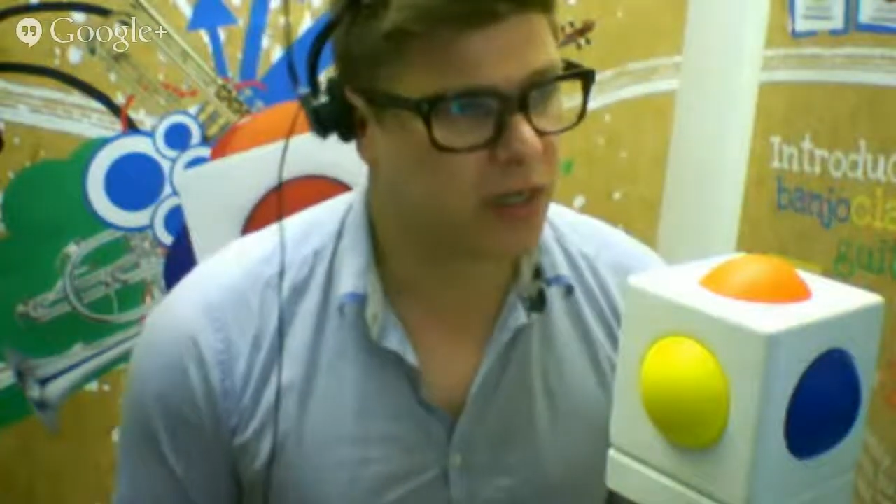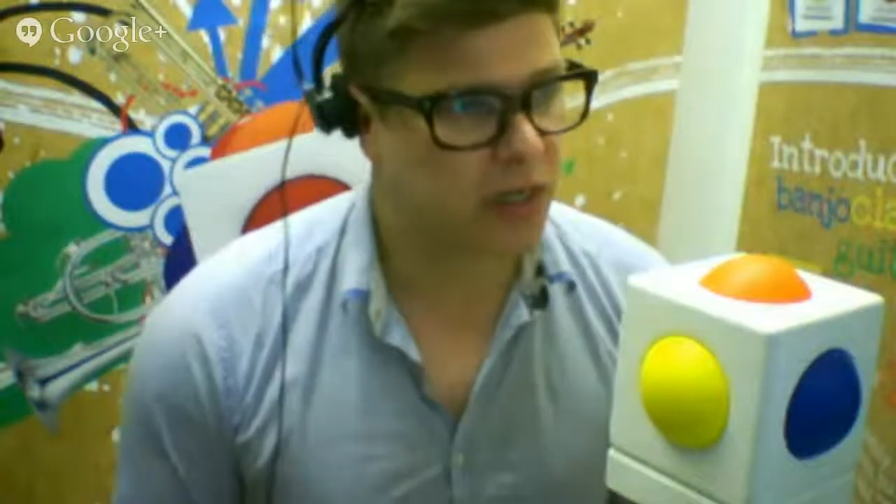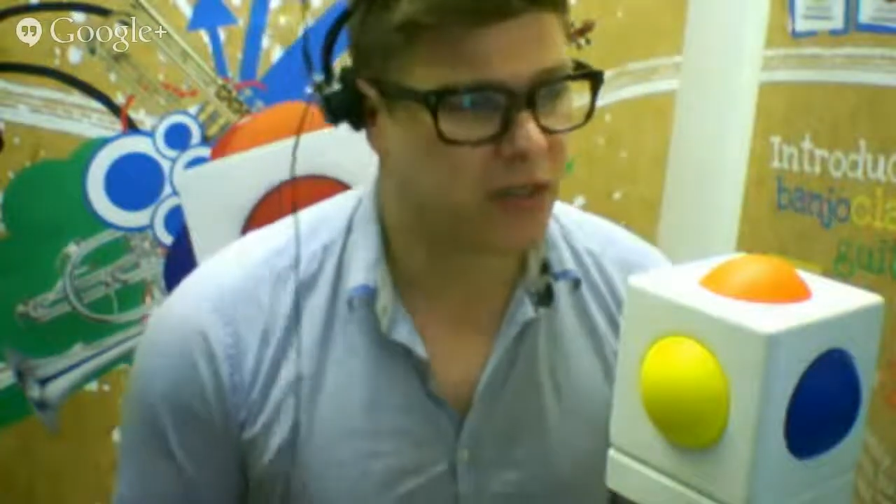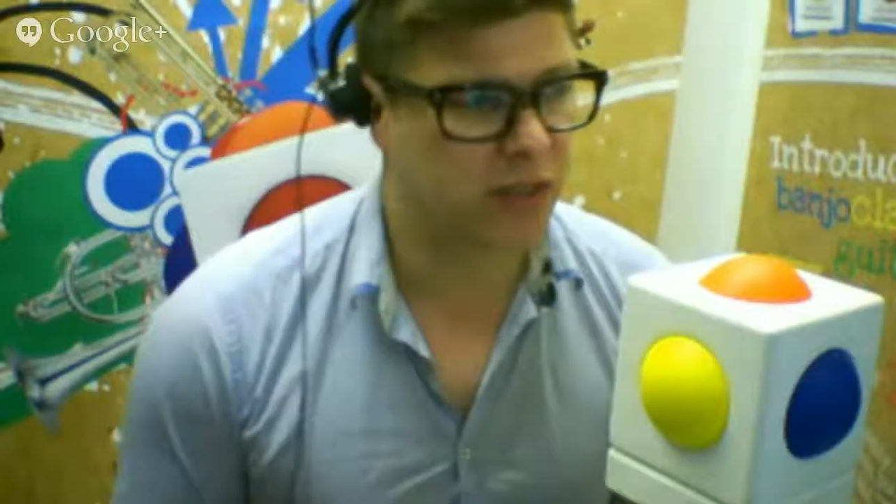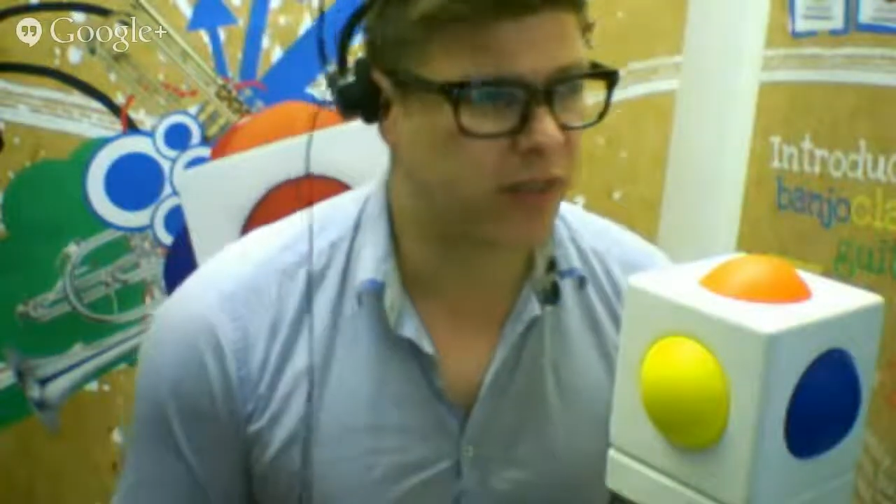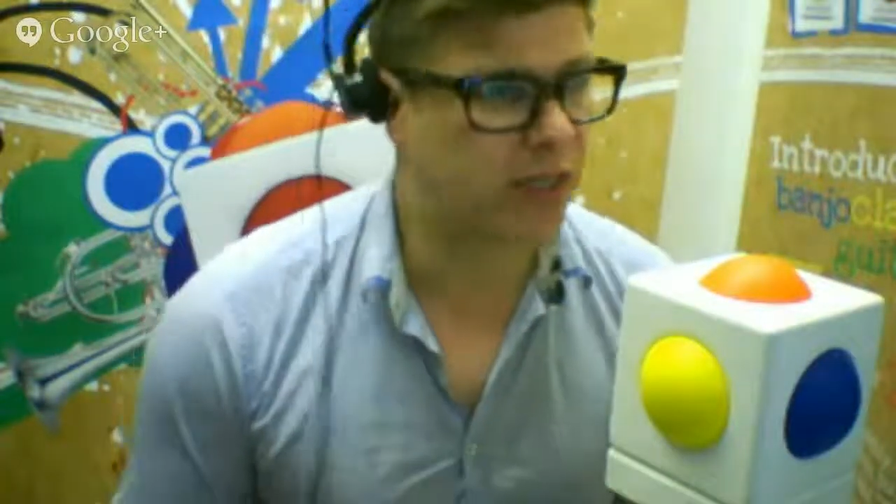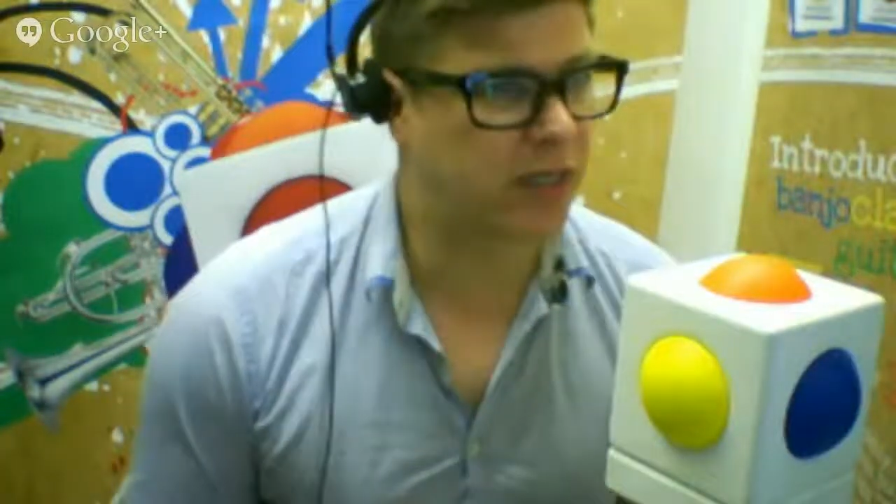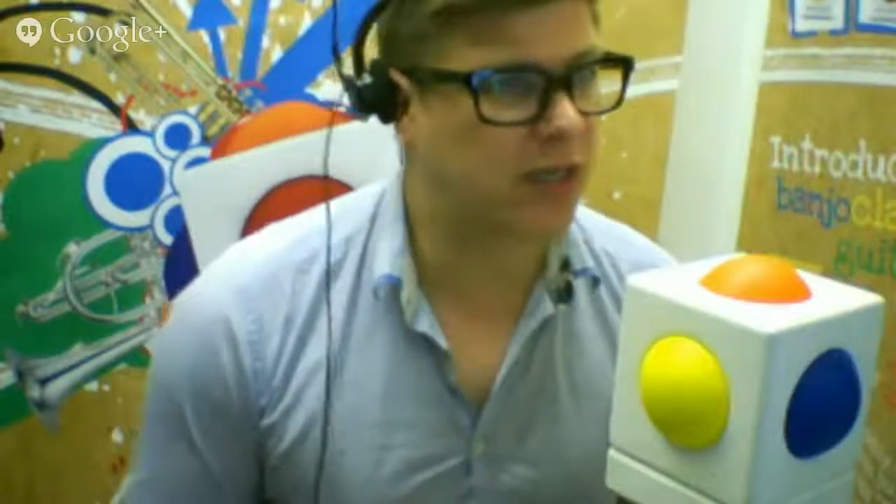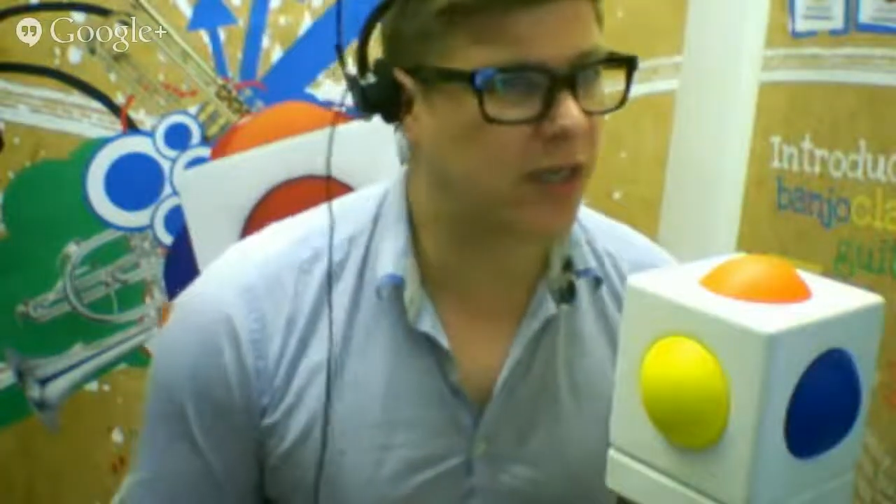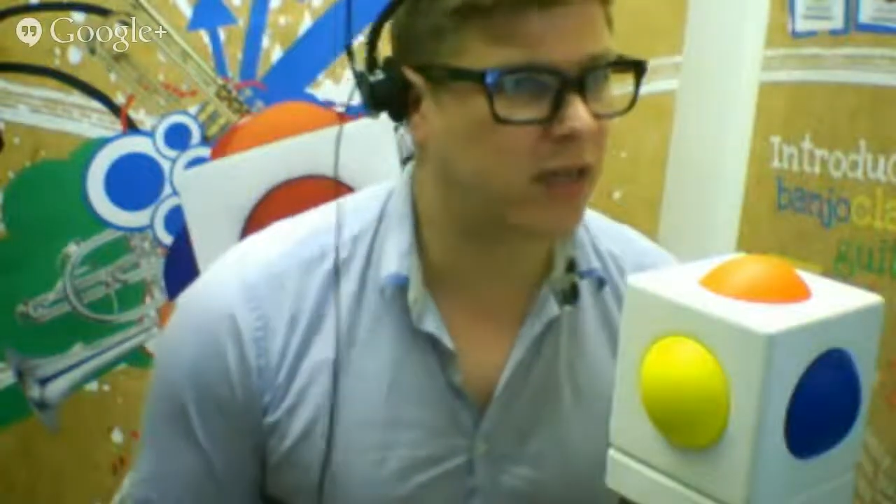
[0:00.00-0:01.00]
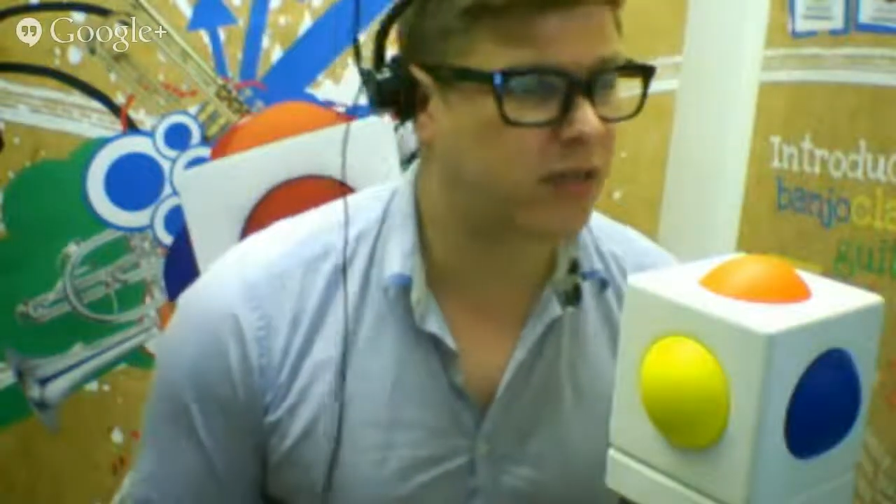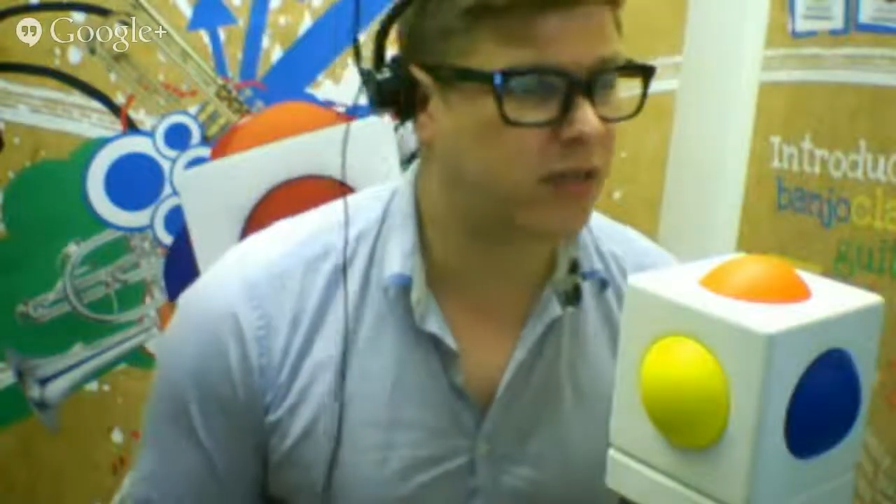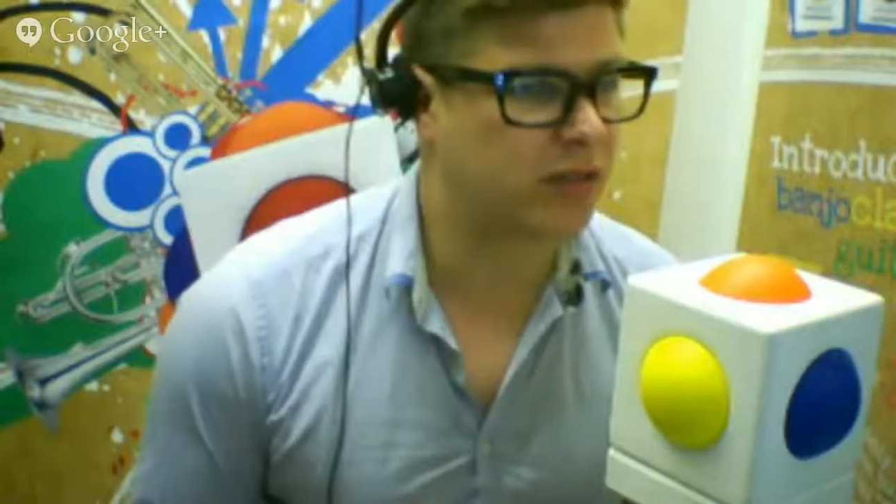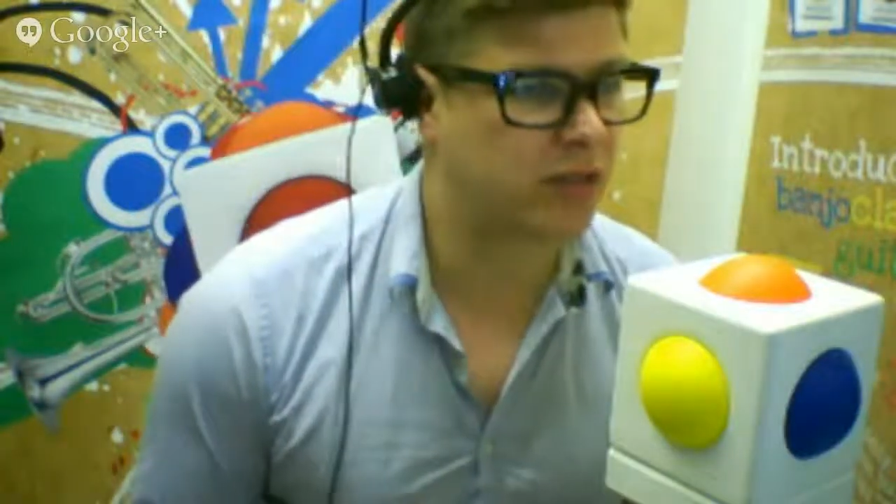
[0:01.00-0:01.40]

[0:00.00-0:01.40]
She doesn't really need the color-coded dots.